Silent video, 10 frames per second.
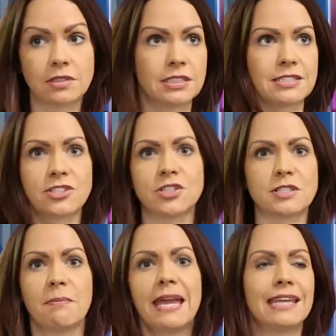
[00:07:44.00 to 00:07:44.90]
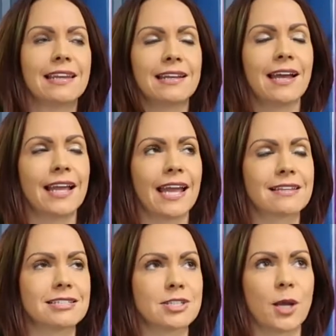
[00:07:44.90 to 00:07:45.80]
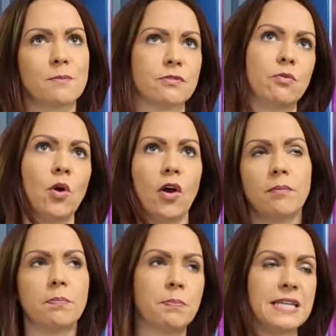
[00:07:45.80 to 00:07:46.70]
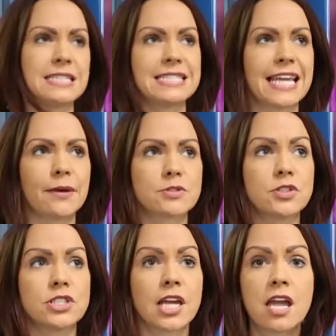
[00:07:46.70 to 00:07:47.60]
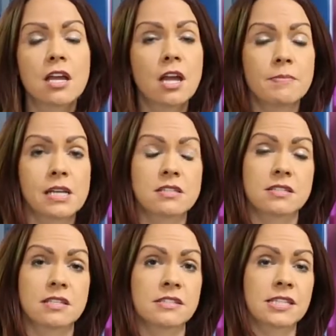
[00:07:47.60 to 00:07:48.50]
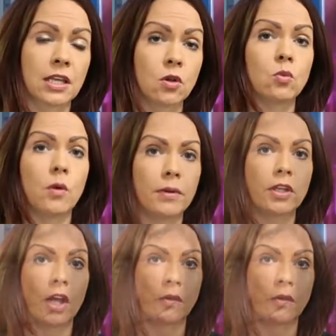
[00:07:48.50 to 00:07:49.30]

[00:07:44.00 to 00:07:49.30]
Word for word: decision to make, I, I guess, in terms of what PCT I was under, because as a single woman